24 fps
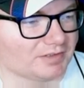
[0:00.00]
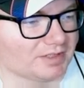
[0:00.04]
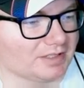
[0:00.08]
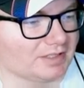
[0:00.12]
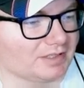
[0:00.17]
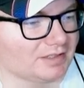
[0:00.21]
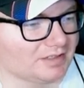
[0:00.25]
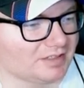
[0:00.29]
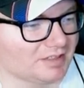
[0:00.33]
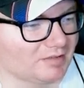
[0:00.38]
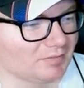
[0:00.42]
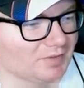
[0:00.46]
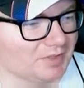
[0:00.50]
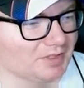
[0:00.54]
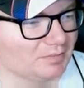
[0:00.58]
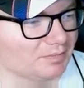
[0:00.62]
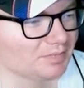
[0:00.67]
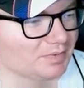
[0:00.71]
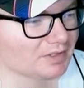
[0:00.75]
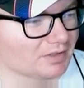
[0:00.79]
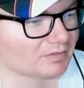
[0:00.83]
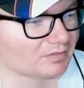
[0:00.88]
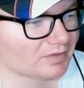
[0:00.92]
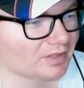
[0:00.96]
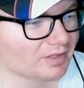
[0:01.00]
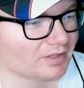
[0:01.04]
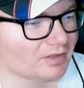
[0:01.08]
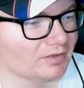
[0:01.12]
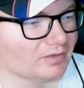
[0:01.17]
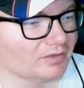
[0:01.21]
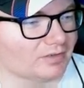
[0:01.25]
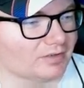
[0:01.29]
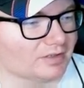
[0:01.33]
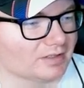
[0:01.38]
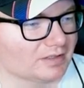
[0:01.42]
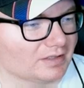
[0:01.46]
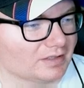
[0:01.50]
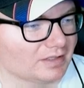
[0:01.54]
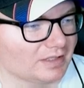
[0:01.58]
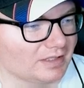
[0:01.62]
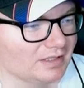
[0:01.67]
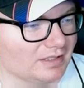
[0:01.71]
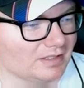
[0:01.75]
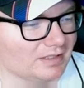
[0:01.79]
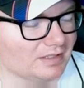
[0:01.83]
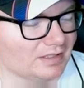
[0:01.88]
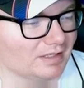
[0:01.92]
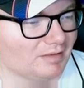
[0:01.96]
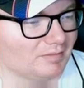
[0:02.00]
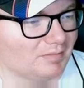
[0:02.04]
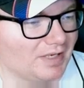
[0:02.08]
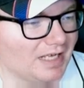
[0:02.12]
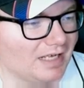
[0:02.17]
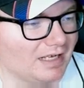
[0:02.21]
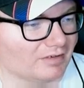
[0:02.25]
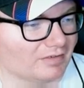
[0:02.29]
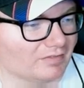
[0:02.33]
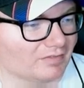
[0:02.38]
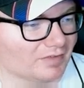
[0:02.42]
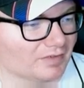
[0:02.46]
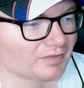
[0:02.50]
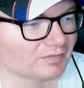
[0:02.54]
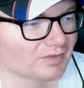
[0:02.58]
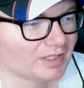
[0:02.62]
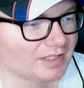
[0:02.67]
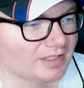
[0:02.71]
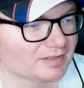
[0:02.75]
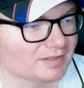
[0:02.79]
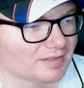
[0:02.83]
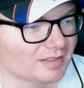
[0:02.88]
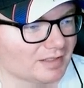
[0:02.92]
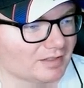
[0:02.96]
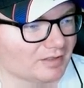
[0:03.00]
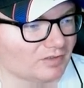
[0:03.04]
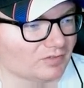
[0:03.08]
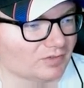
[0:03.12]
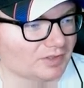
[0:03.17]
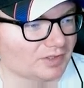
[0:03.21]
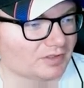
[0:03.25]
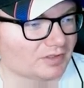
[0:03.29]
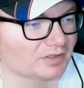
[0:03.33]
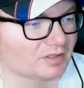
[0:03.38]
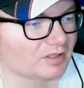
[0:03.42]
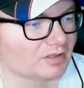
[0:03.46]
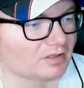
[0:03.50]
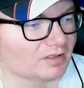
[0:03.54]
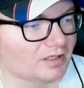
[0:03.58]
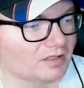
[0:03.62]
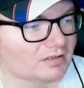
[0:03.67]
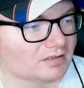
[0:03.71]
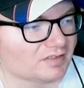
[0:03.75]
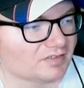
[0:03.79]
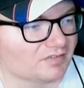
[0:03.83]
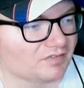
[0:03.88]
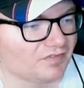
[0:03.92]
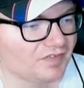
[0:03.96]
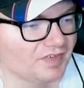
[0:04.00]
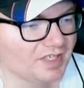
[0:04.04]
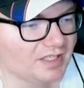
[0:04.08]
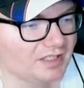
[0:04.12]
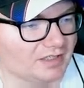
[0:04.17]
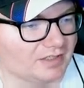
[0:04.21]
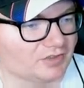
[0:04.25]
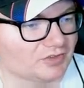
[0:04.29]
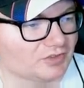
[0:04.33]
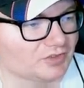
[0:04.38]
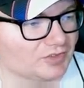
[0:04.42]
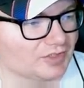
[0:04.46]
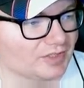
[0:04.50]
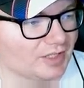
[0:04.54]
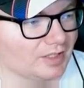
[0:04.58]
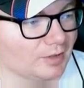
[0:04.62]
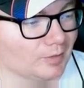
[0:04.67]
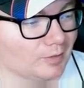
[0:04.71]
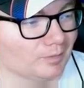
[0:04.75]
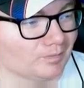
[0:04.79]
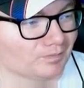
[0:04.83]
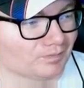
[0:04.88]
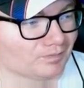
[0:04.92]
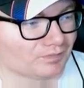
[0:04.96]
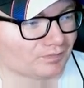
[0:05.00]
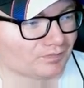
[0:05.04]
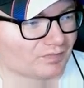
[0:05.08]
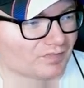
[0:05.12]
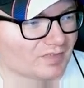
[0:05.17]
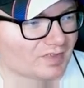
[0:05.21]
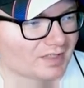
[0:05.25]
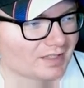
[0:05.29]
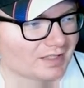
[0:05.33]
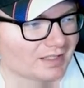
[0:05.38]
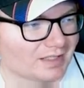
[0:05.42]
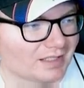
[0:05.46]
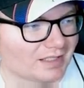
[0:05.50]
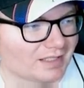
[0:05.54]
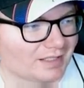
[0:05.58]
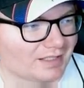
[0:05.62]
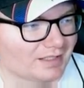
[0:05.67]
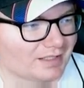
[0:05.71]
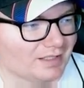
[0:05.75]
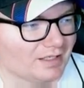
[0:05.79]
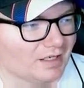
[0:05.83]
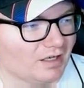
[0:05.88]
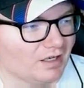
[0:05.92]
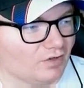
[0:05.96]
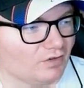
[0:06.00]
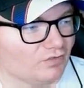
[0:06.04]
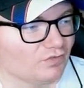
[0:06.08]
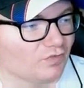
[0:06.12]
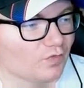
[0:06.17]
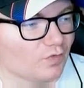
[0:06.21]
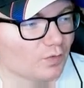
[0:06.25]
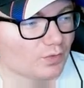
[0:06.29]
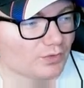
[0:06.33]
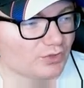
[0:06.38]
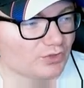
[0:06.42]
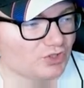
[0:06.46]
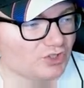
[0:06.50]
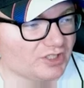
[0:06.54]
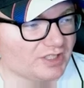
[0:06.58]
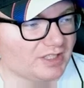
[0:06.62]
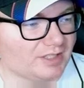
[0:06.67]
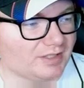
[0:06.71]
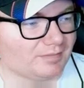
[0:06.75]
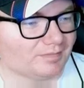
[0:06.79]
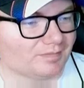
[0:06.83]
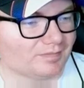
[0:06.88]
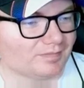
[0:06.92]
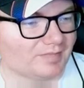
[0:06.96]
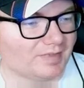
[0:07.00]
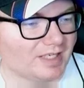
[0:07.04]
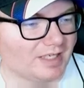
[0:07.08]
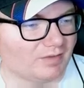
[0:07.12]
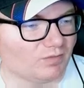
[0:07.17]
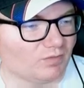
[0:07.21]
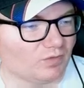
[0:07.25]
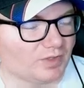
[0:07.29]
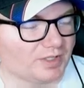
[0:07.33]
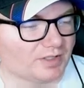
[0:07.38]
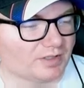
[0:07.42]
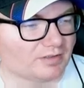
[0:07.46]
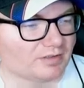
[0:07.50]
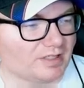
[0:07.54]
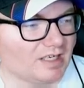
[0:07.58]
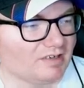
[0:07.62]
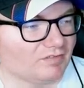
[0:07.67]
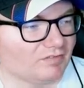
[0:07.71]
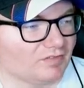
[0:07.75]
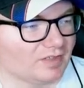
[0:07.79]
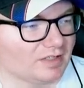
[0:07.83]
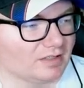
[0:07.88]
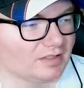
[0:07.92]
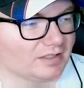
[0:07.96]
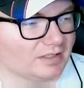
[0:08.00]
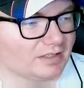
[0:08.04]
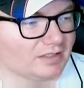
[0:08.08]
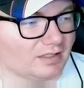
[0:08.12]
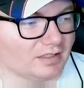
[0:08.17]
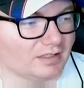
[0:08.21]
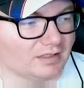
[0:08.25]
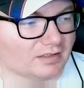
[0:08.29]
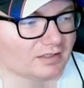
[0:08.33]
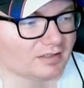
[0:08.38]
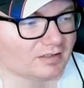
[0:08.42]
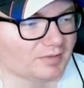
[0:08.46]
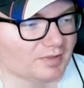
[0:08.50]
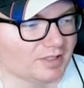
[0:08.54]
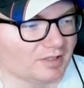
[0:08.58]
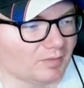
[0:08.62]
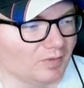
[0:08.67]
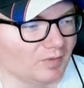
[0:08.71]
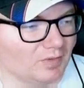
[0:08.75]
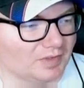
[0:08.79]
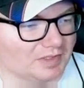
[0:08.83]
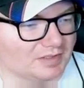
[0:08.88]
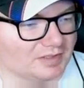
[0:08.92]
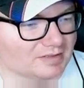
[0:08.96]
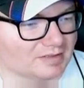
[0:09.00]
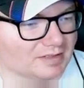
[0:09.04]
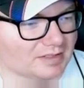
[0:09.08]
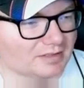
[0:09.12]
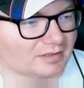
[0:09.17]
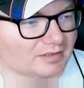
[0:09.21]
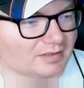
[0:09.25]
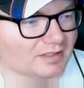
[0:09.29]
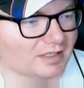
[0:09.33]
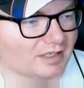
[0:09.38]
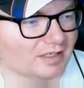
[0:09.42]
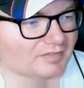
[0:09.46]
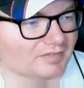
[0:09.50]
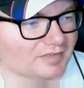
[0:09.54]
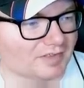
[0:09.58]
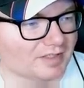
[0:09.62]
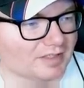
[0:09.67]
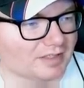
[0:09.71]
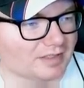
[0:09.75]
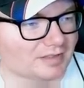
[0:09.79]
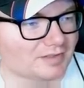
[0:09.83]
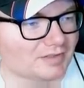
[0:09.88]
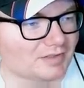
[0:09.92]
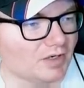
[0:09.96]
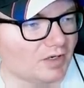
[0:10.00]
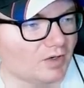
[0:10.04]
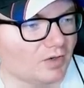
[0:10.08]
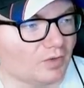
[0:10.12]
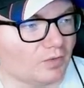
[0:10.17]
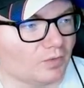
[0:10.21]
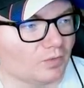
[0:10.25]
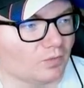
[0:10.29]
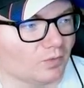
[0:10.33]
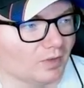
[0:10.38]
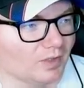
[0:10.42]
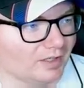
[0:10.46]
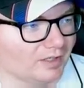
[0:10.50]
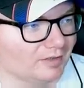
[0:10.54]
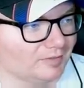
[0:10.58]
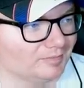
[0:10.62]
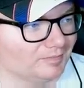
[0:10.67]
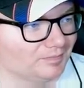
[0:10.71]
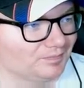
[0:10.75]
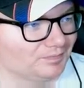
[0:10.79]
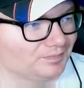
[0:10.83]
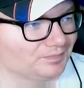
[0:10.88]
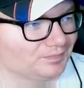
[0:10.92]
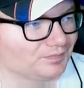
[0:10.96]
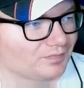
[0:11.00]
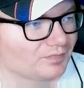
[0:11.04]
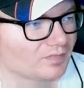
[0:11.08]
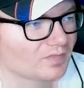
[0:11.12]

rear-ended coming to pit road, ended up out of the race, the only car not to finish. So, unfortunate and we are definitely not going to be the points leader after this. Oh well.